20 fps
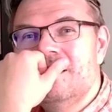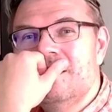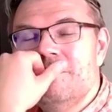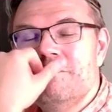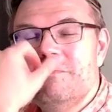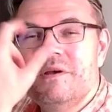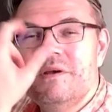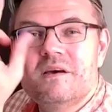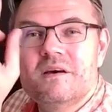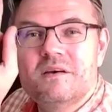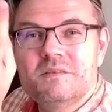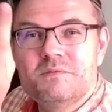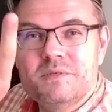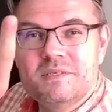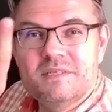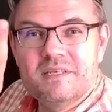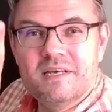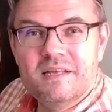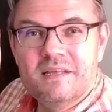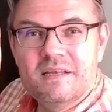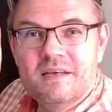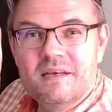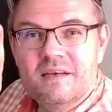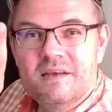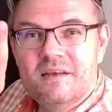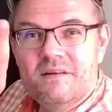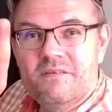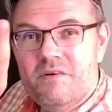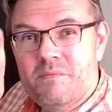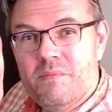Because we said,
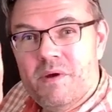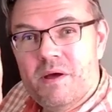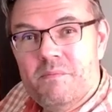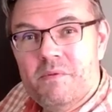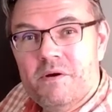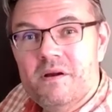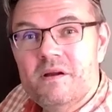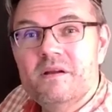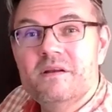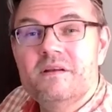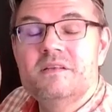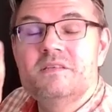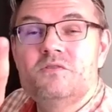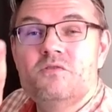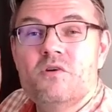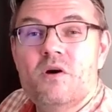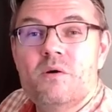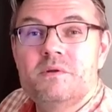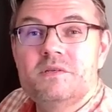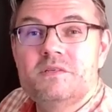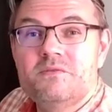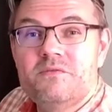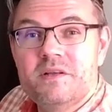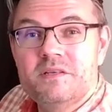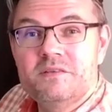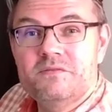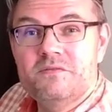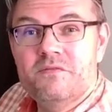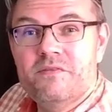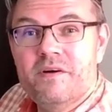remember, disturbance
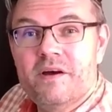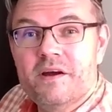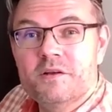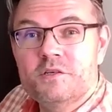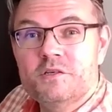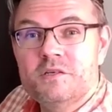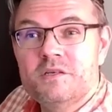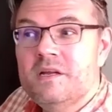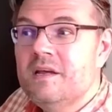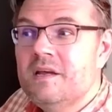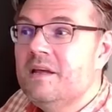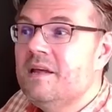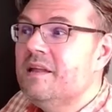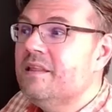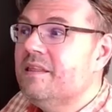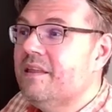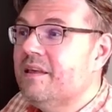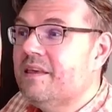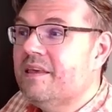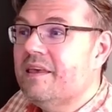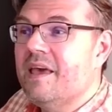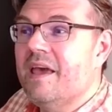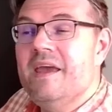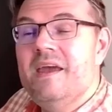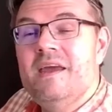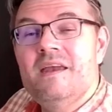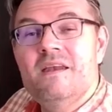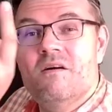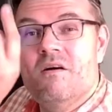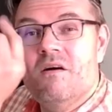transfer function, the
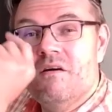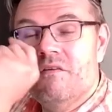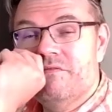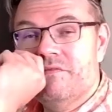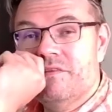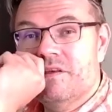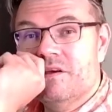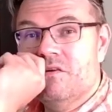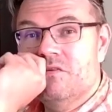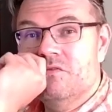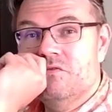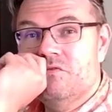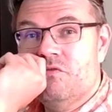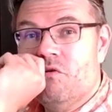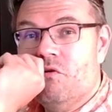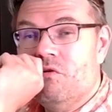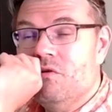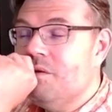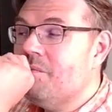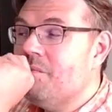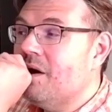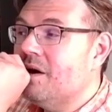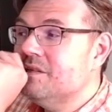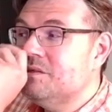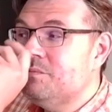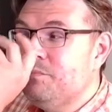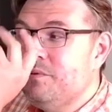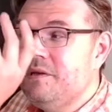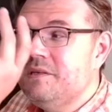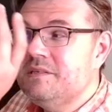gain of the controller
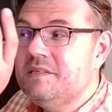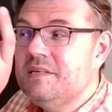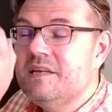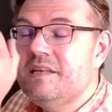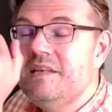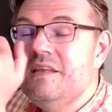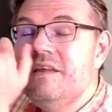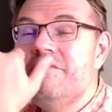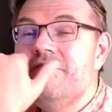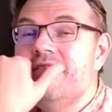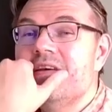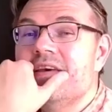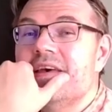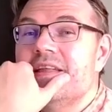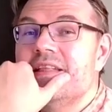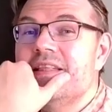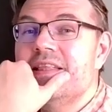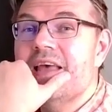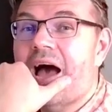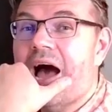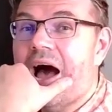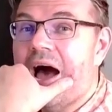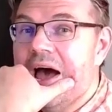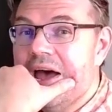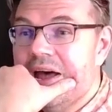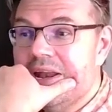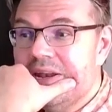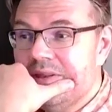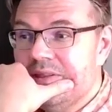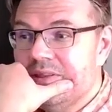must be significantly
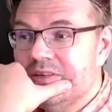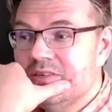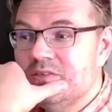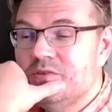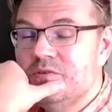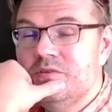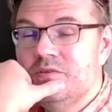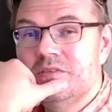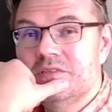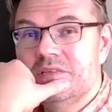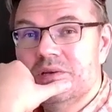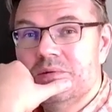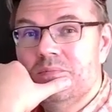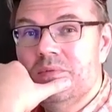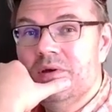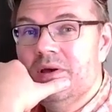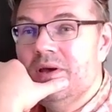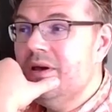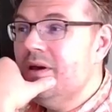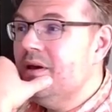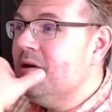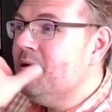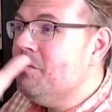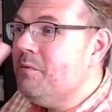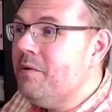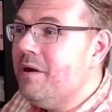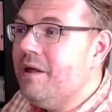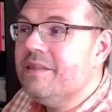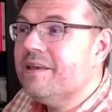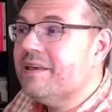higher than the system.
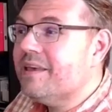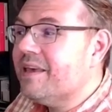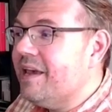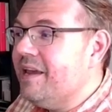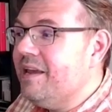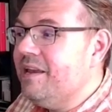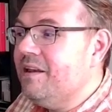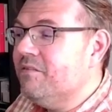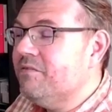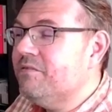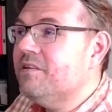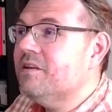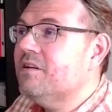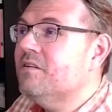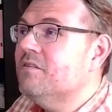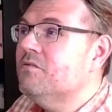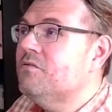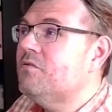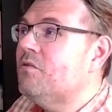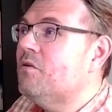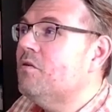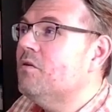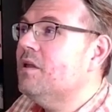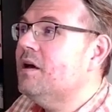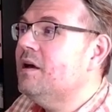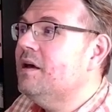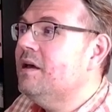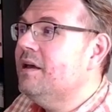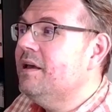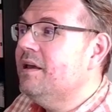Well, the gain of the
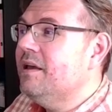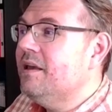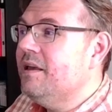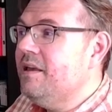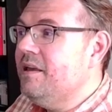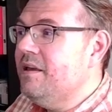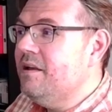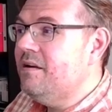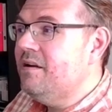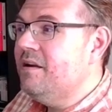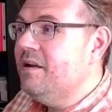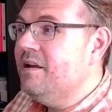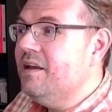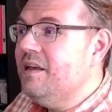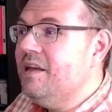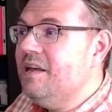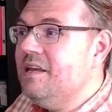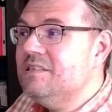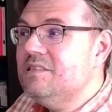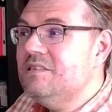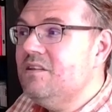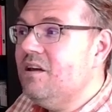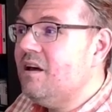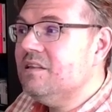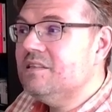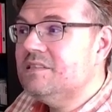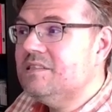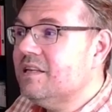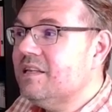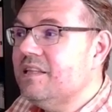controller here is
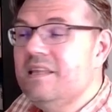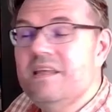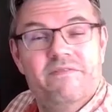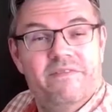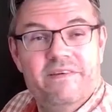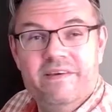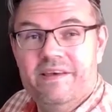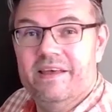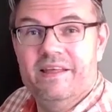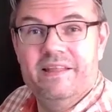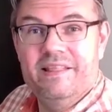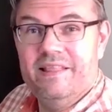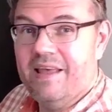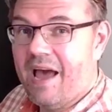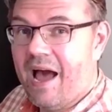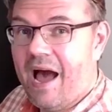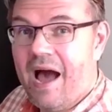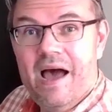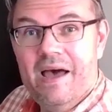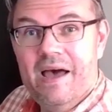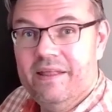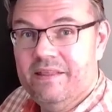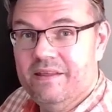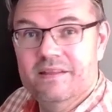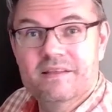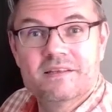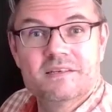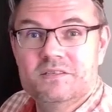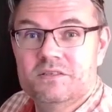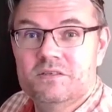not significantly higher than
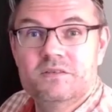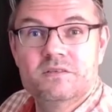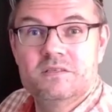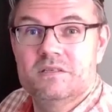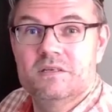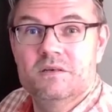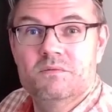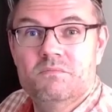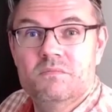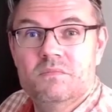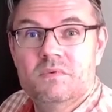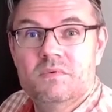the system.